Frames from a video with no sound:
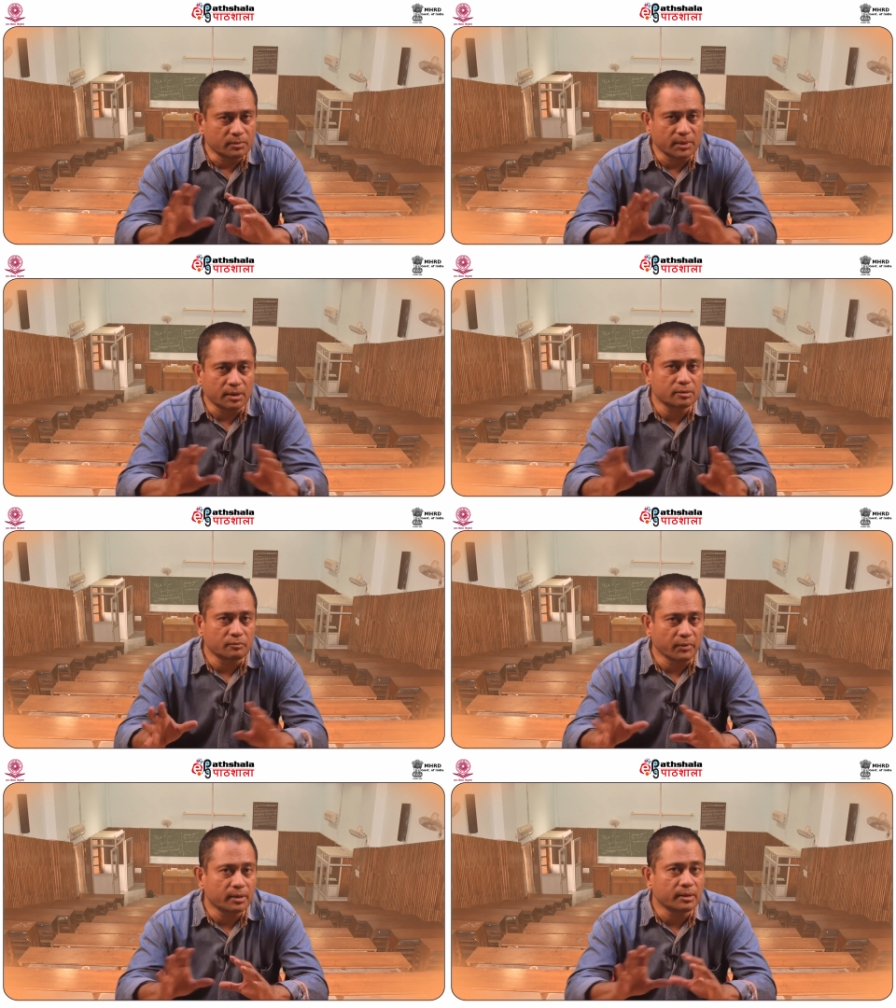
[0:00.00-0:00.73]
that
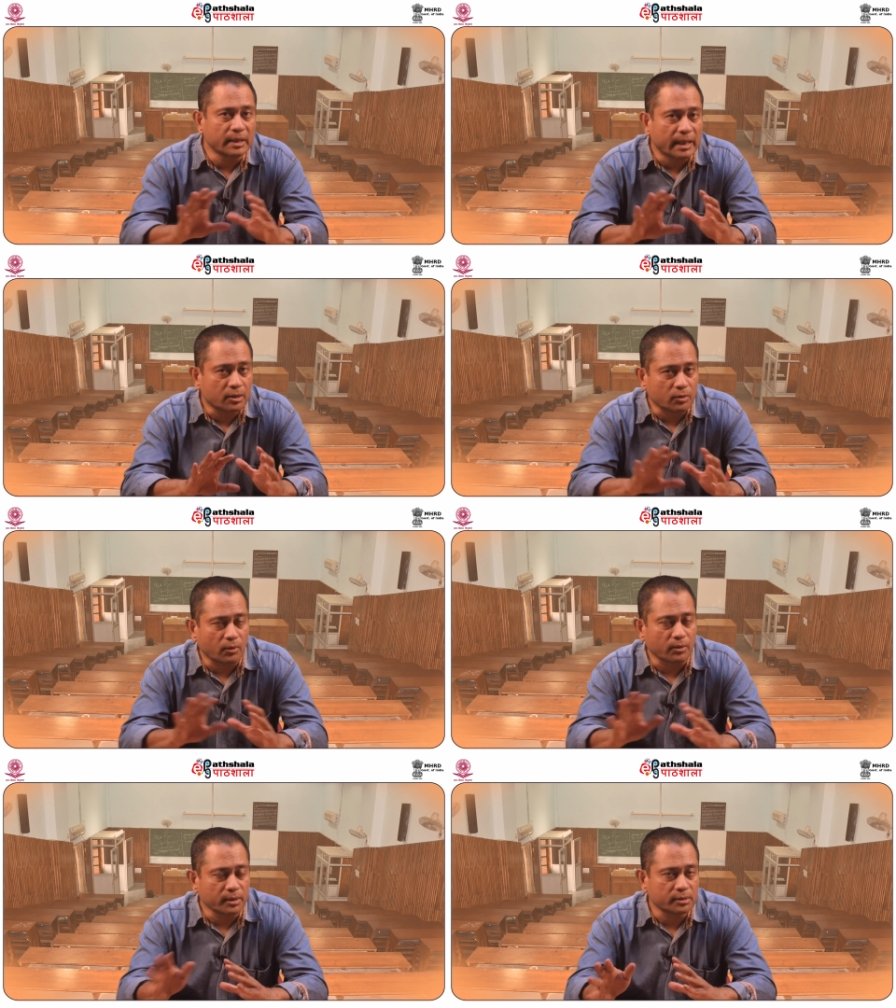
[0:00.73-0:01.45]
is where the
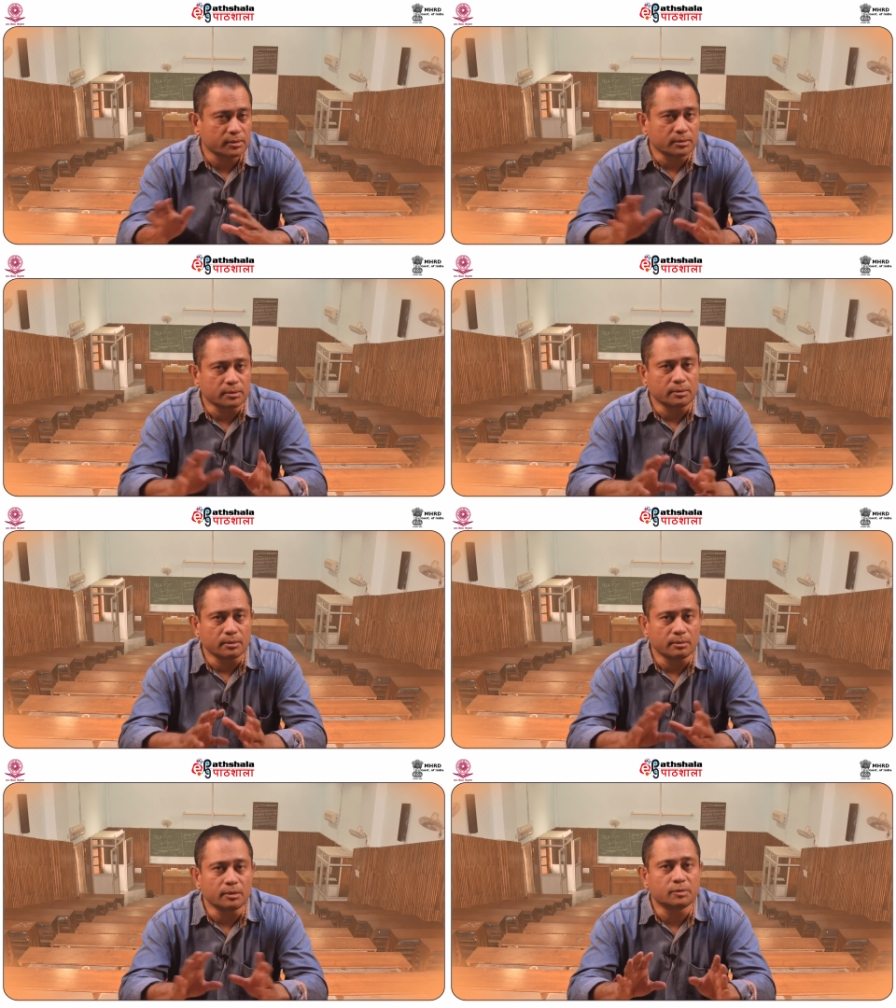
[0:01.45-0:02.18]
electron is,
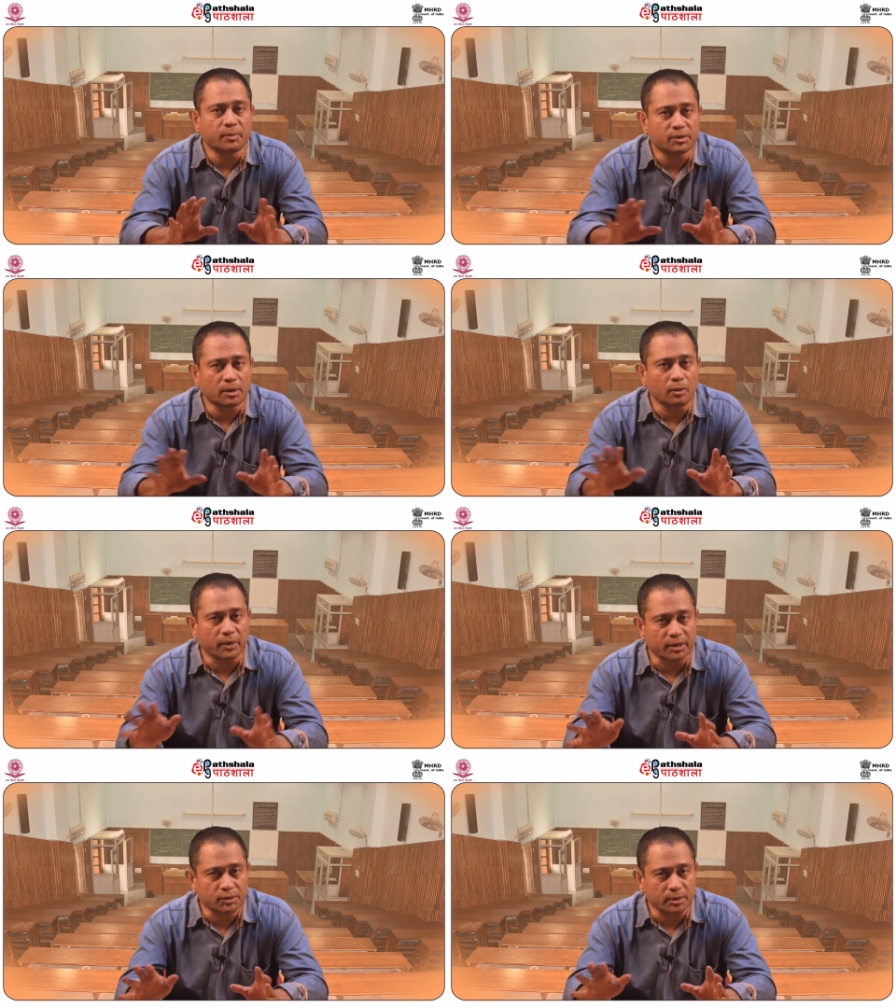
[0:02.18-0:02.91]
the spatial
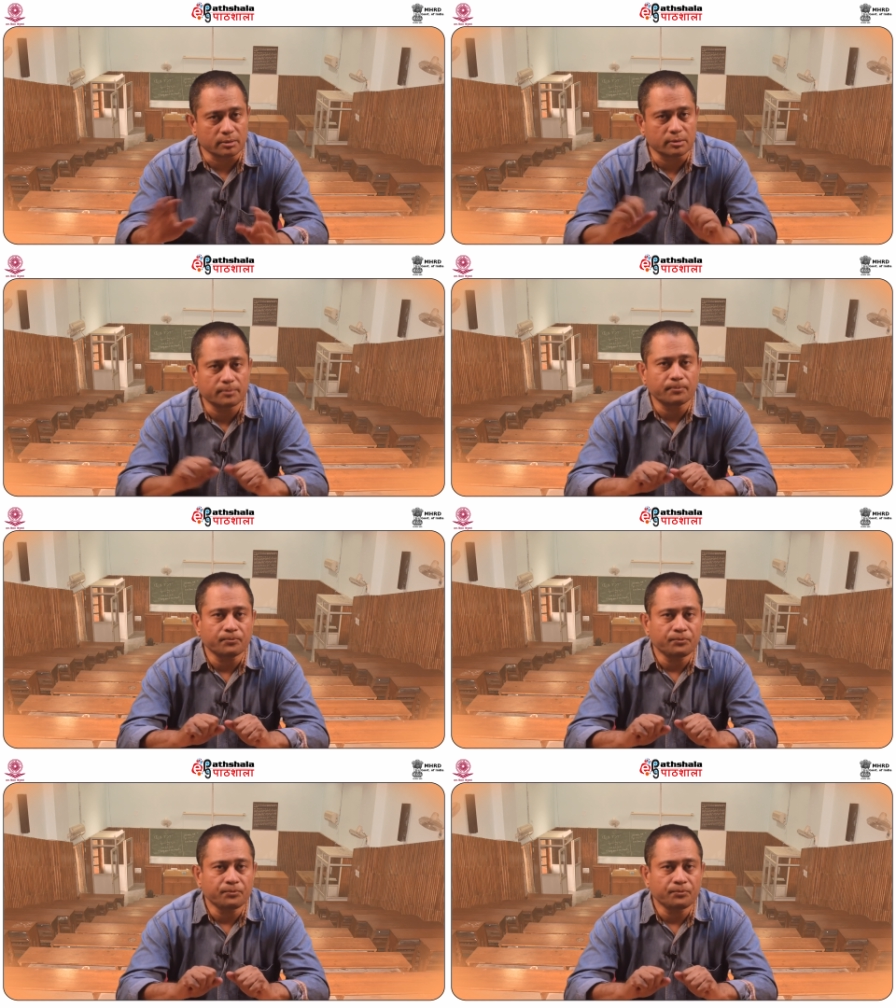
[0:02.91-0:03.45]
locations